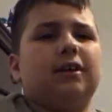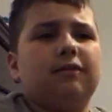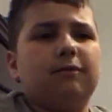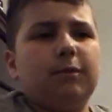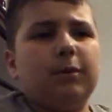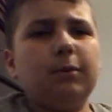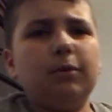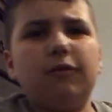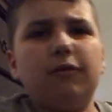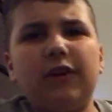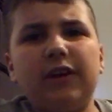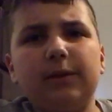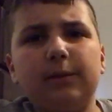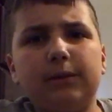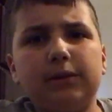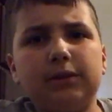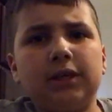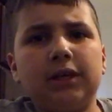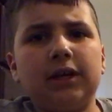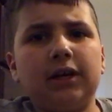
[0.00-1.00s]
like, if people find
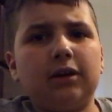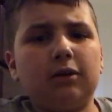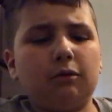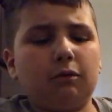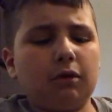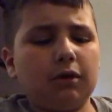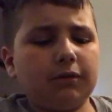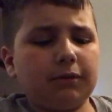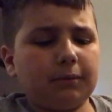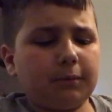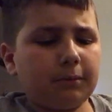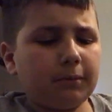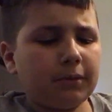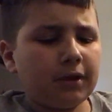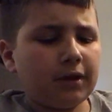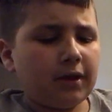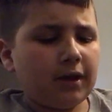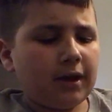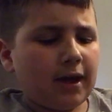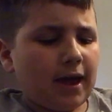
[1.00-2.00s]
them outside, I don't want
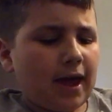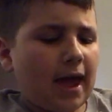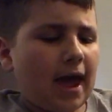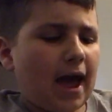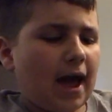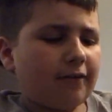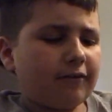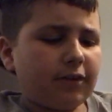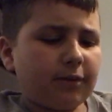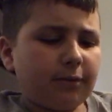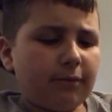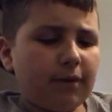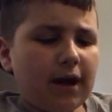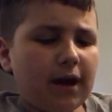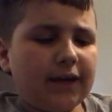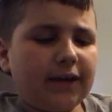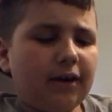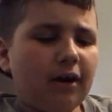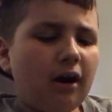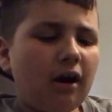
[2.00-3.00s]
them having
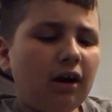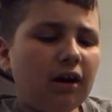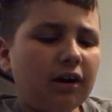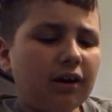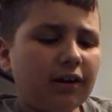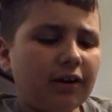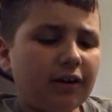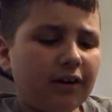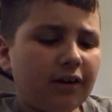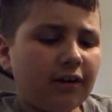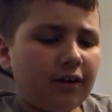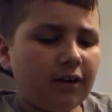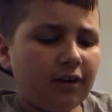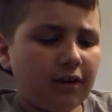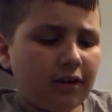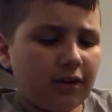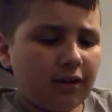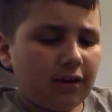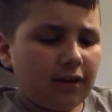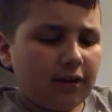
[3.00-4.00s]
my card.
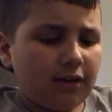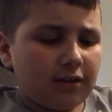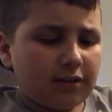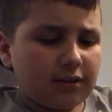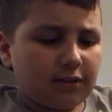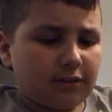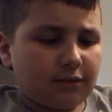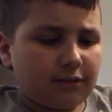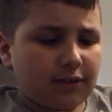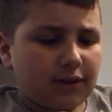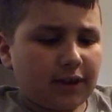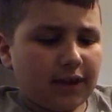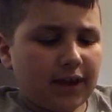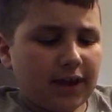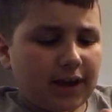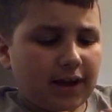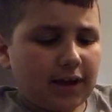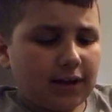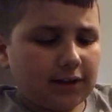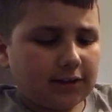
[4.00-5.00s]
So,
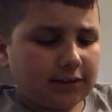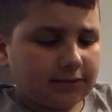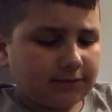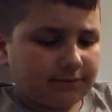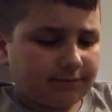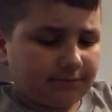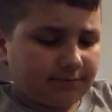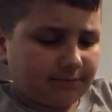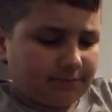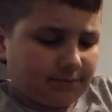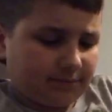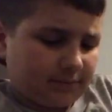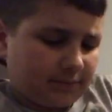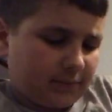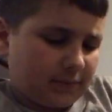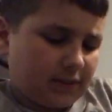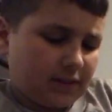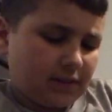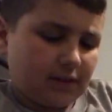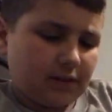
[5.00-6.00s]
yeah.
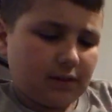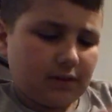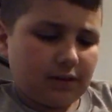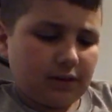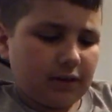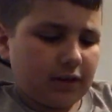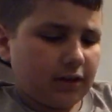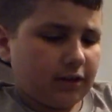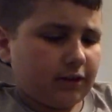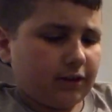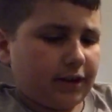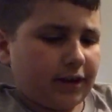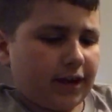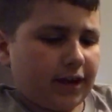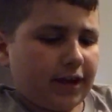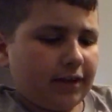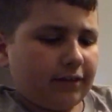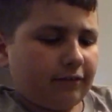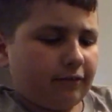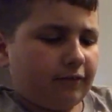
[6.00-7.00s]
And they
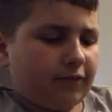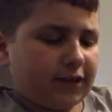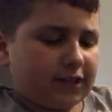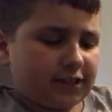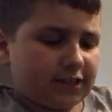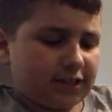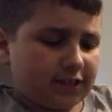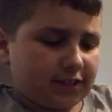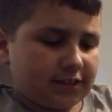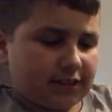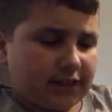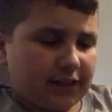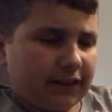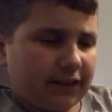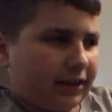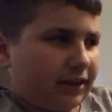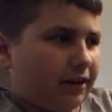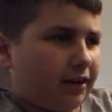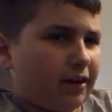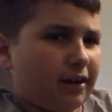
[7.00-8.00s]
can't fix it because I,
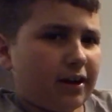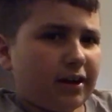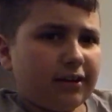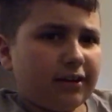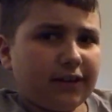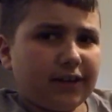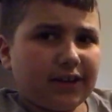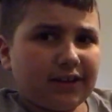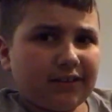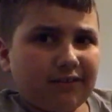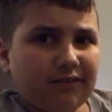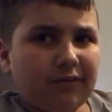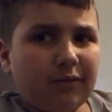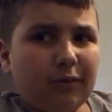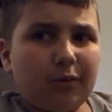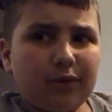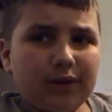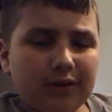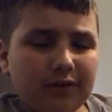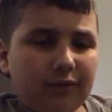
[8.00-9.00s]
like, cut it in, like,
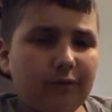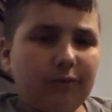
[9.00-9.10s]
four